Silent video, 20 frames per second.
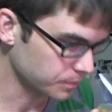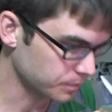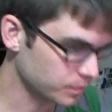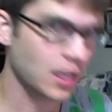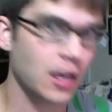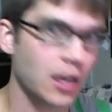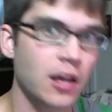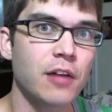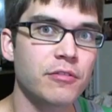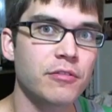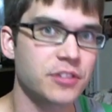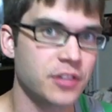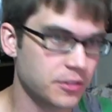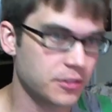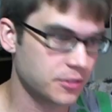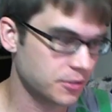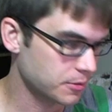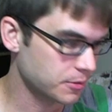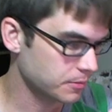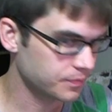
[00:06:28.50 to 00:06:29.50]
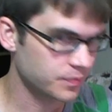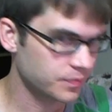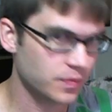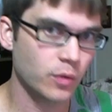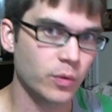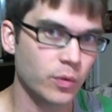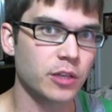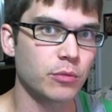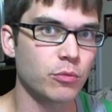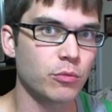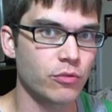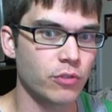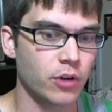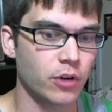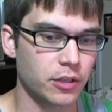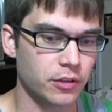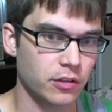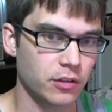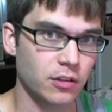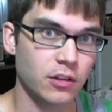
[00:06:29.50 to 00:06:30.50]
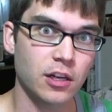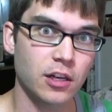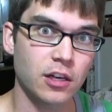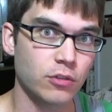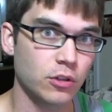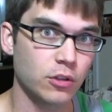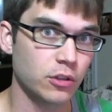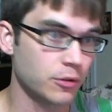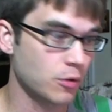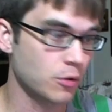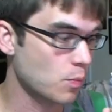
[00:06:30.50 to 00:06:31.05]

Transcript: I'll have a taste, then we can move on to the Lagavulin.